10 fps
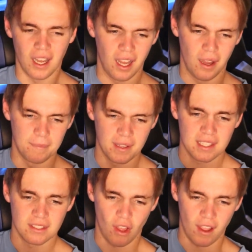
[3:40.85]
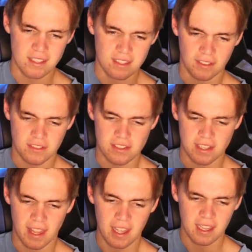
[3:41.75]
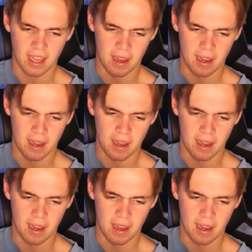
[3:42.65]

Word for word: Um, nice, love to see that.